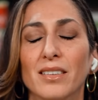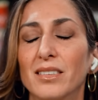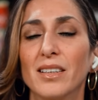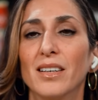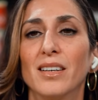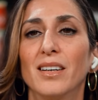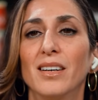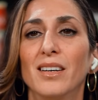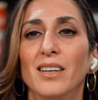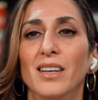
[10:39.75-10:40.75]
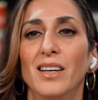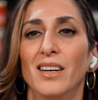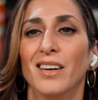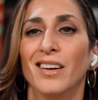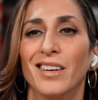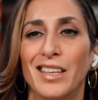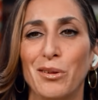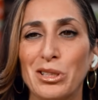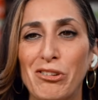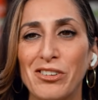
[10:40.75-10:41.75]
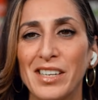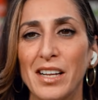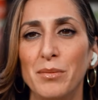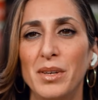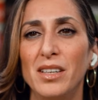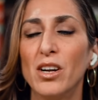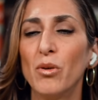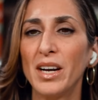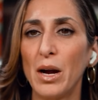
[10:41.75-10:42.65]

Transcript: ta-da, they will start telling me, you know what?